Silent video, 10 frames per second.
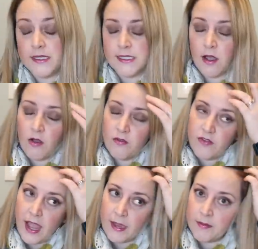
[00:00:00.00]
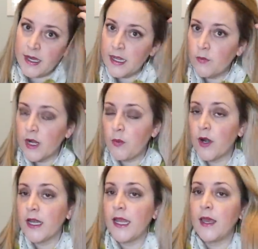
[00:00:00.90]
myself. I am knitting what I
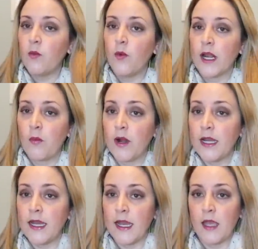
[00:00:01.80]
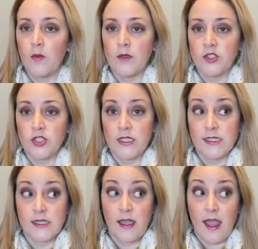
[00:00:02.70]
want to knit when I want to knit it, which
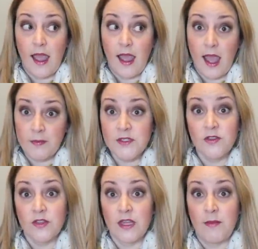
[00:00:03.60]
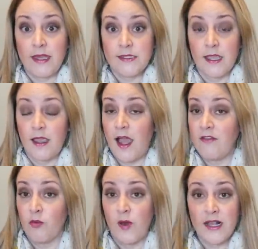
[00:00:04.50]
is absolutely amazing.
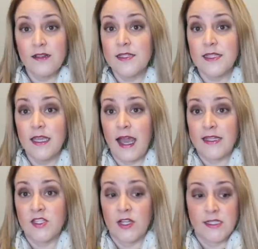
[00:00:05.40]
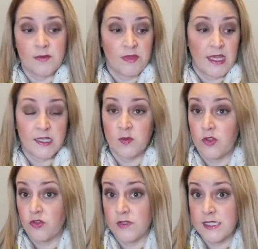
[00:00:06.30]
I've recklessly cast on some things,
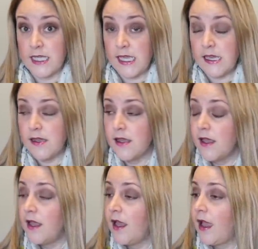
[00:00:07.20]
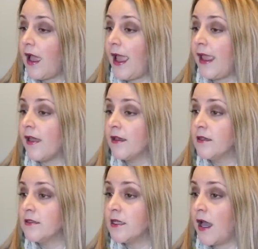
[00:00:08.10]
which you'll see.
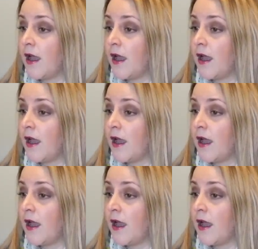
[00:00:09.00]
And